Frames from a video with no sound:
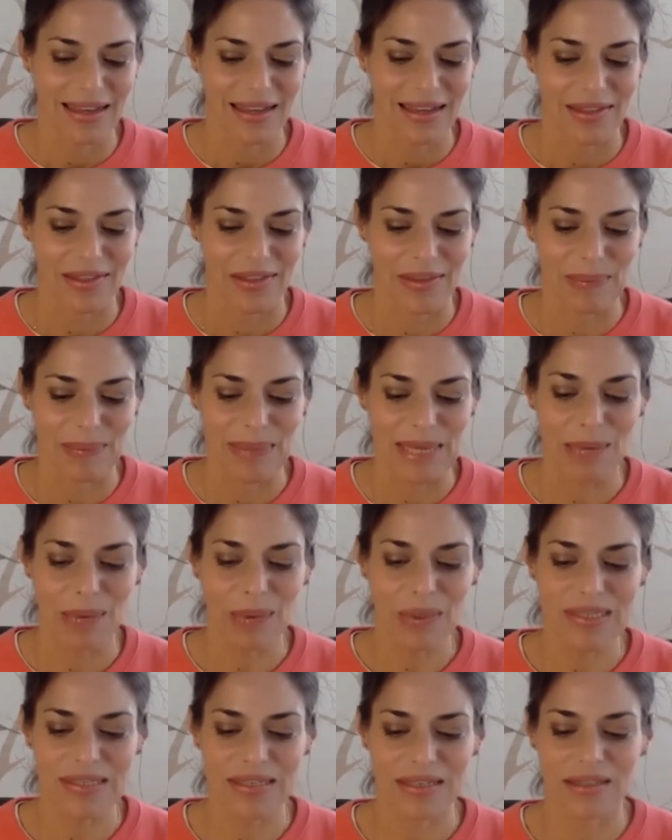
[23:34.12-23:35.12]
that
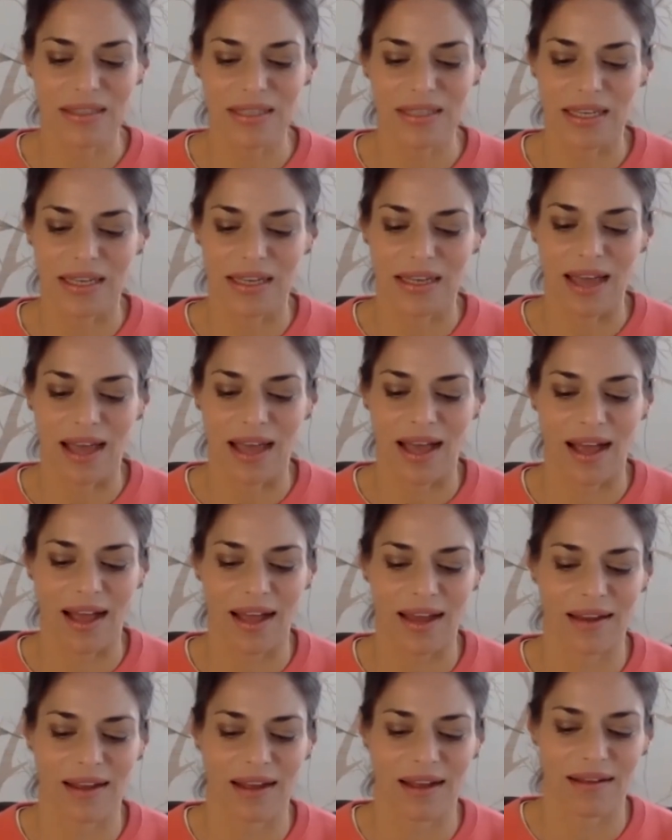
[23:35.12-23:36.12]
people suddenly
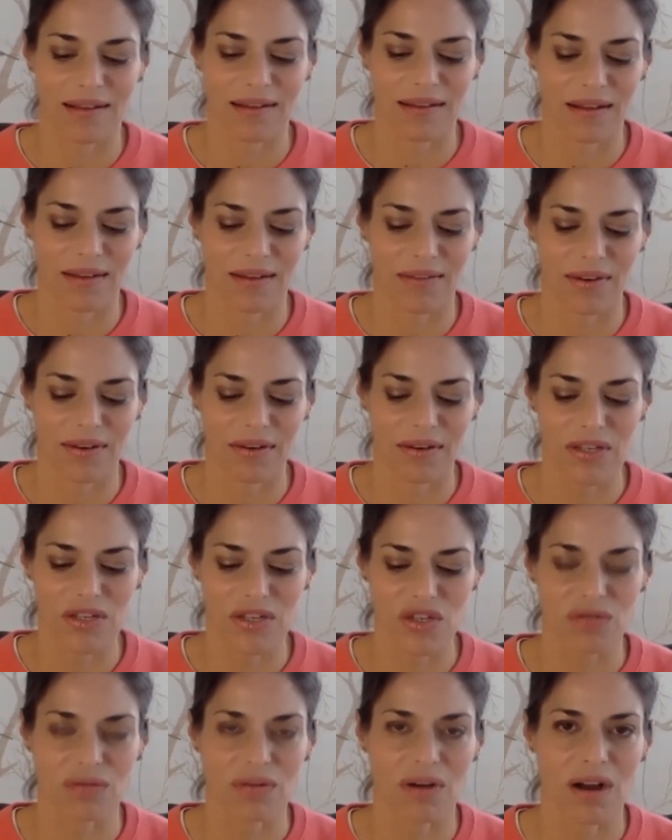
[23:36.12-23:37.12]
had a very
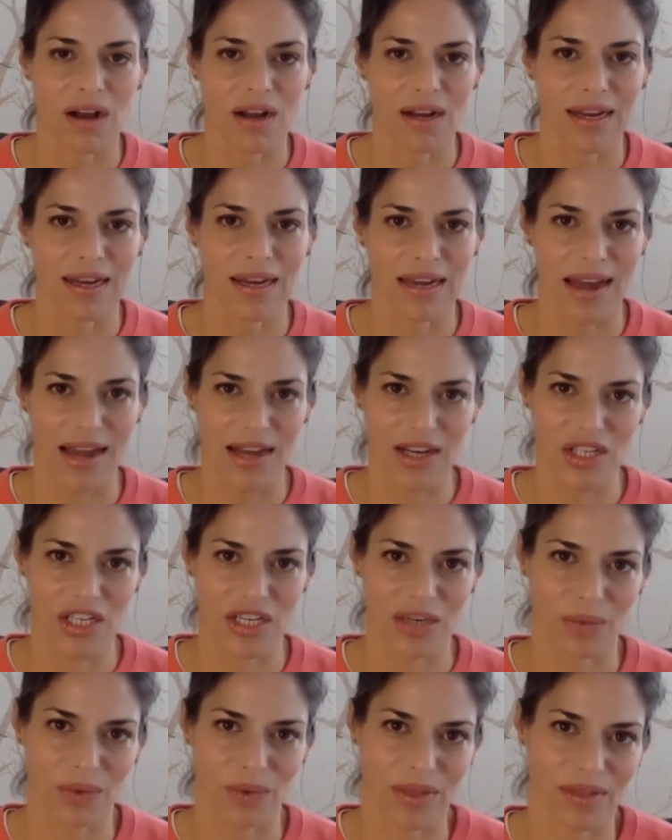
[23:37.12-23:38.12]
strong
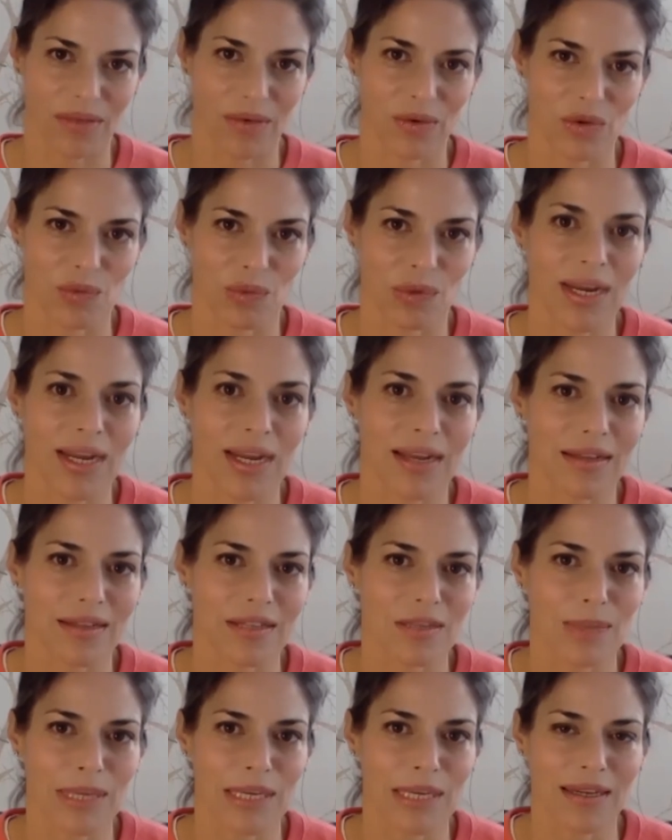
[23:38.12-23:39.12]
connection with those
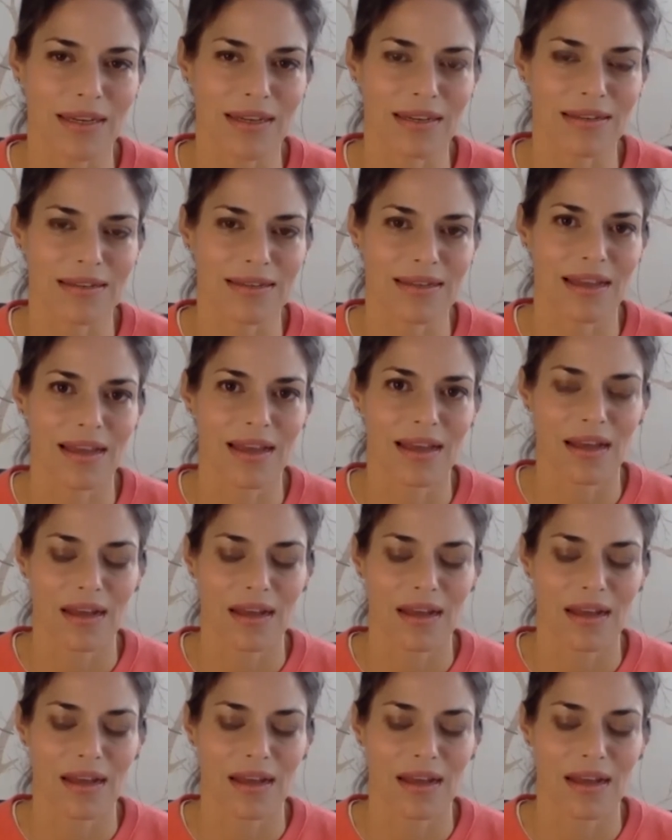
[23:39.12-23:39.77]
brands, because